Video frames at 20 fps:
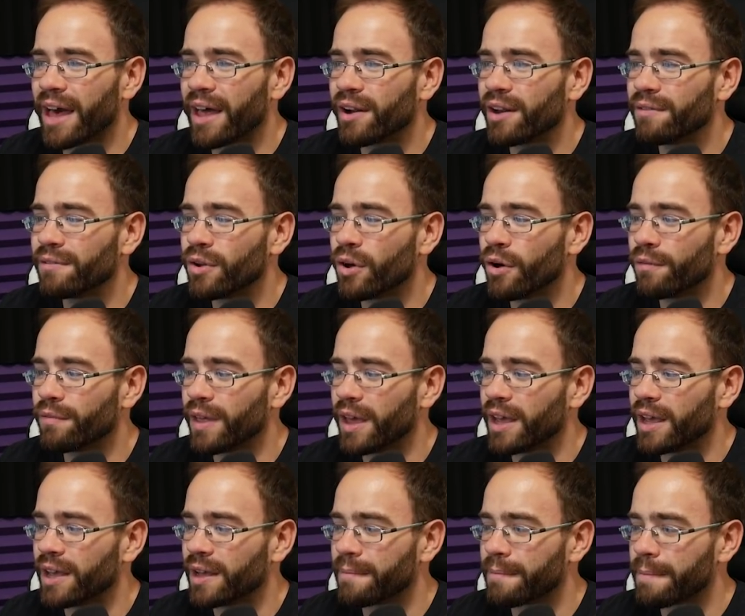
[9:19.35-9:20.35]
I don't even know if
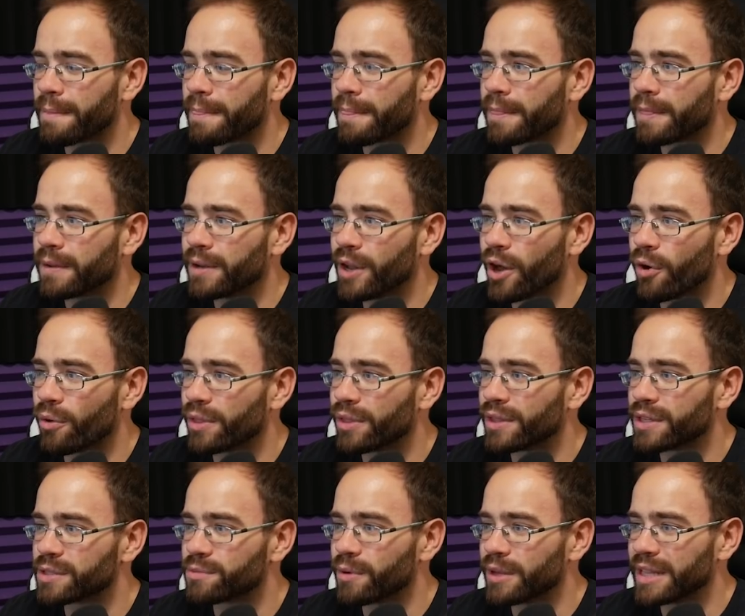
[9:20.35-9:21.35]
they know that
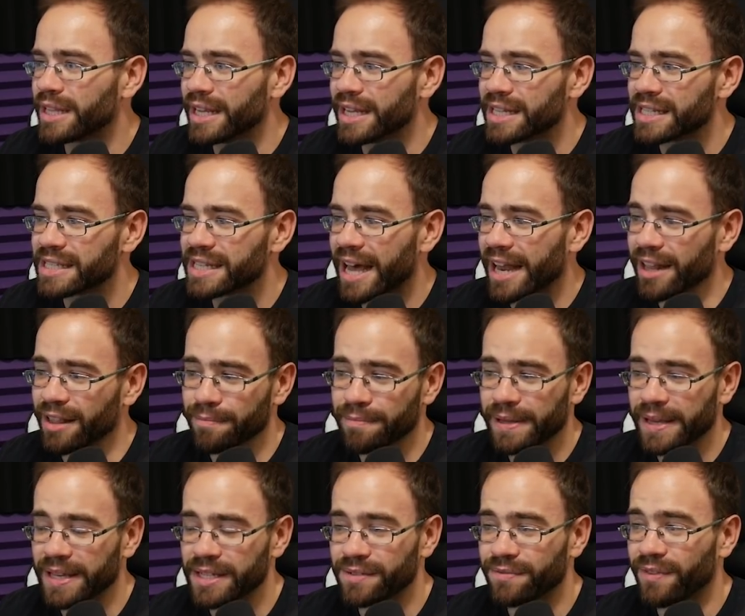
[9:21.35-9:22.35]
this is what the inside of the
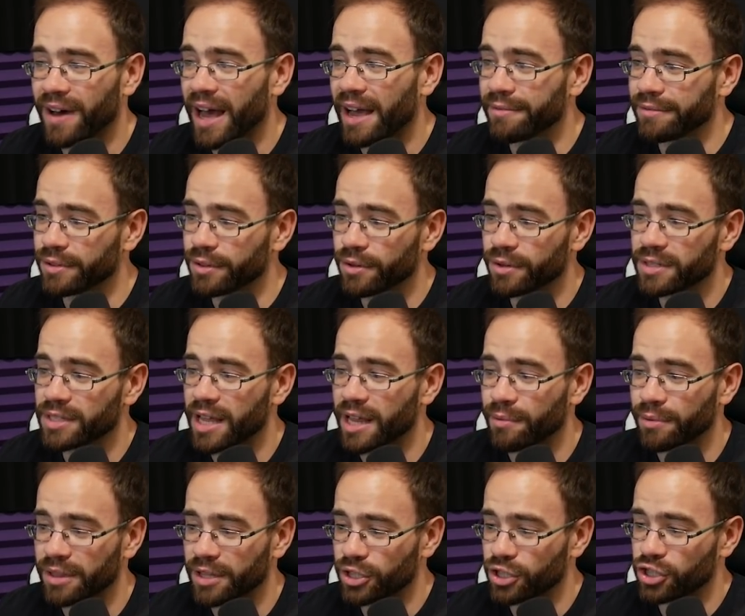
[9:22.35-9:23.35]
PS5 looks
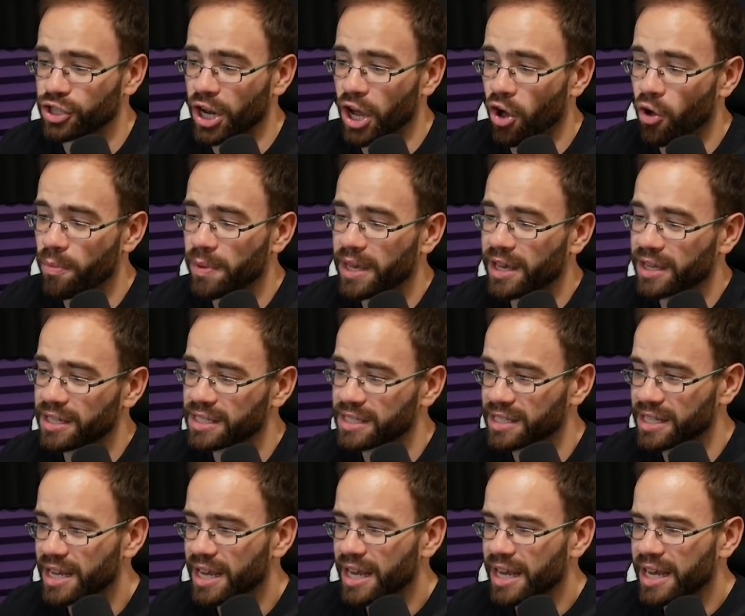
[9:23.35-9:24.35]
like with the shell
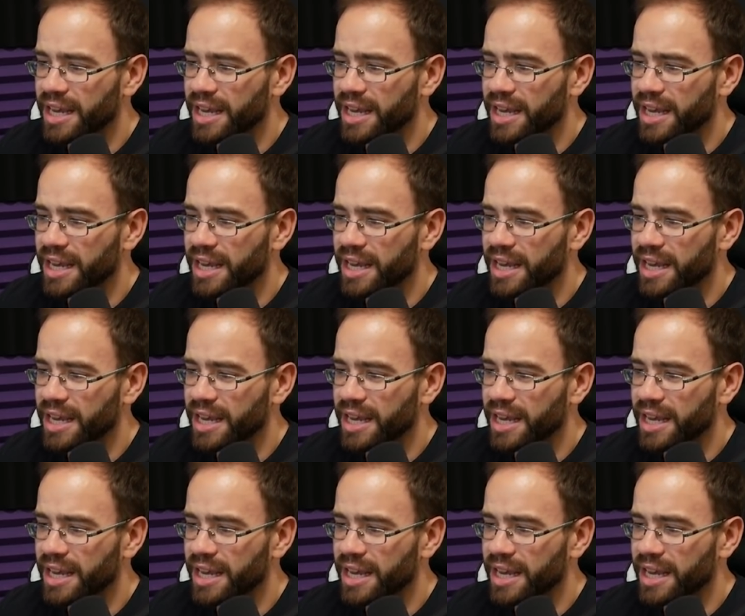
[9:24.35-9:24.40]
because